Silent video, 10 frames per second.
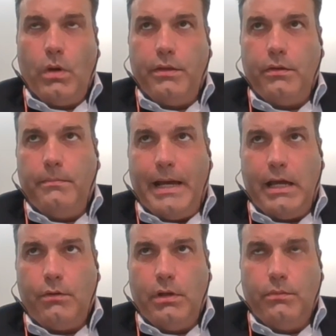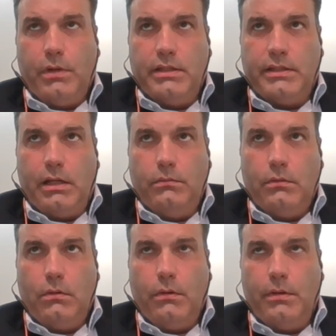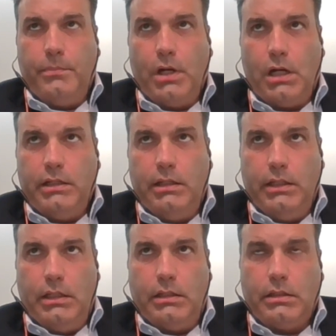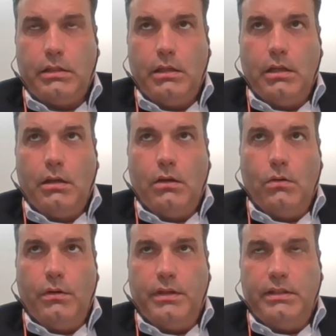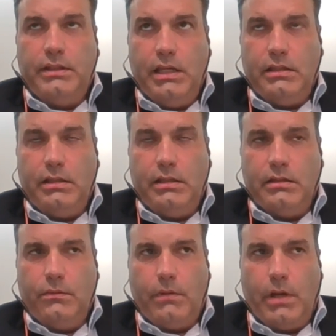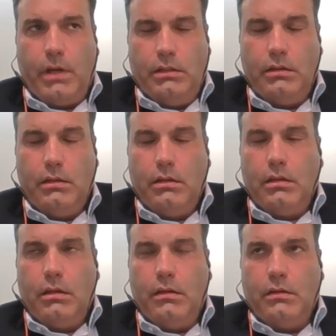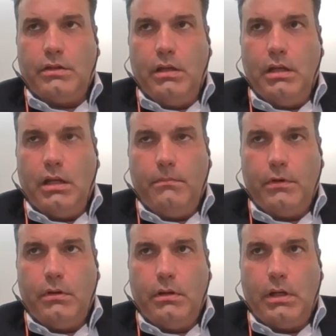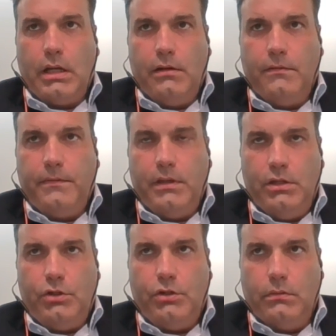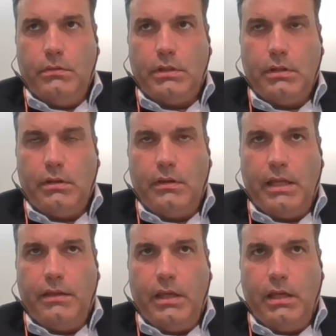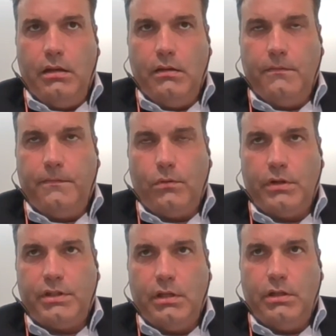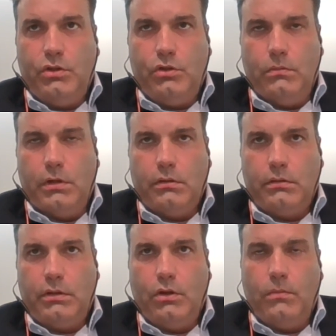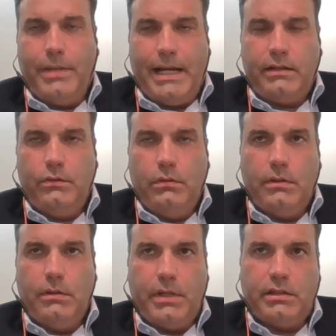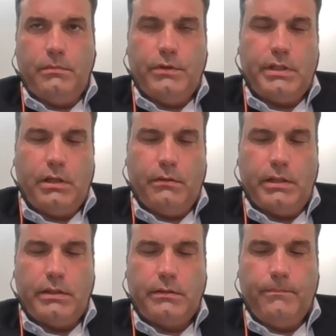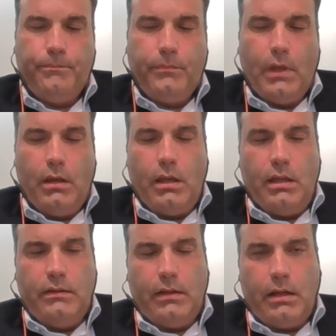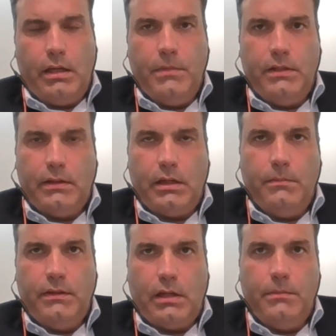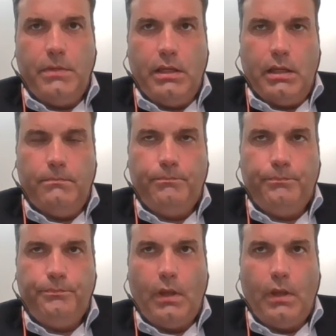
whether the battery runs out or the pod leaks or the taste isn't right, there's a number of issues that then force the consumer to go back to combustible cigarettes. And time again,